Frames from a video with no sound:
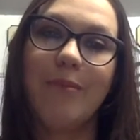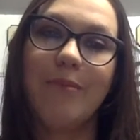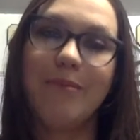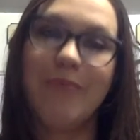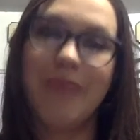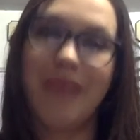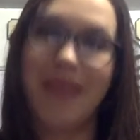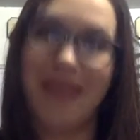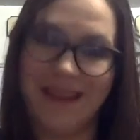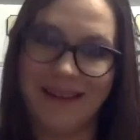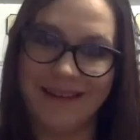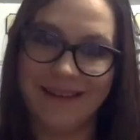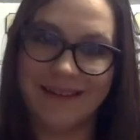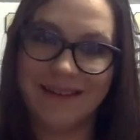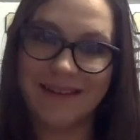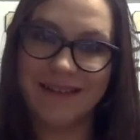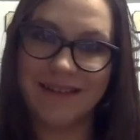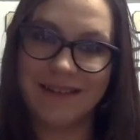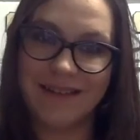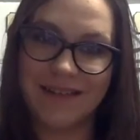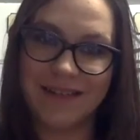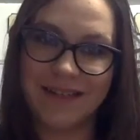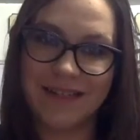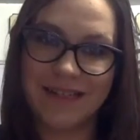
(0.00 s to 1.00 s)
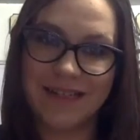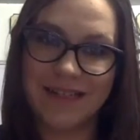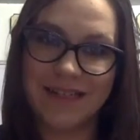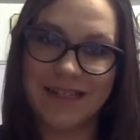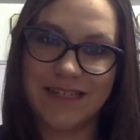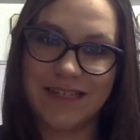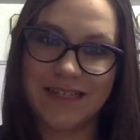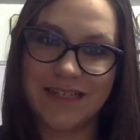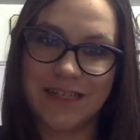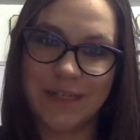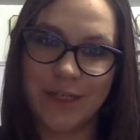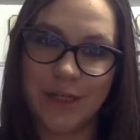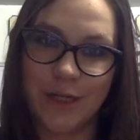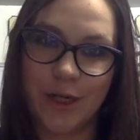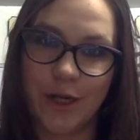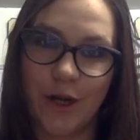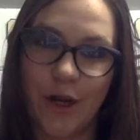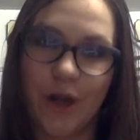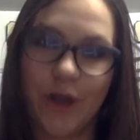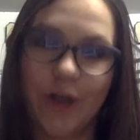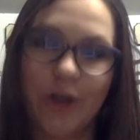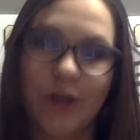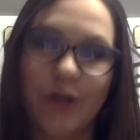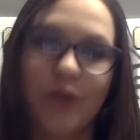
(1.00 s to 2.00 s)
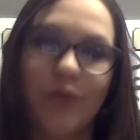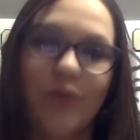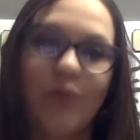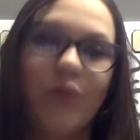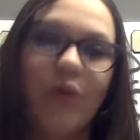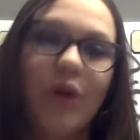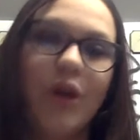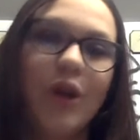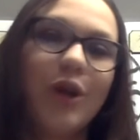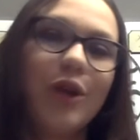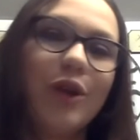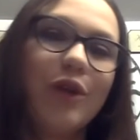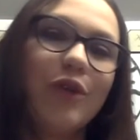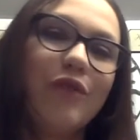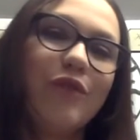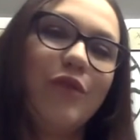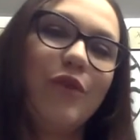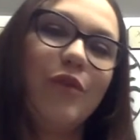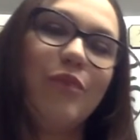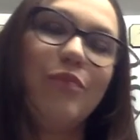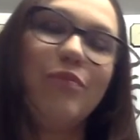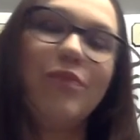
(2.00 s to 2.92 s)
paint on your wonderful,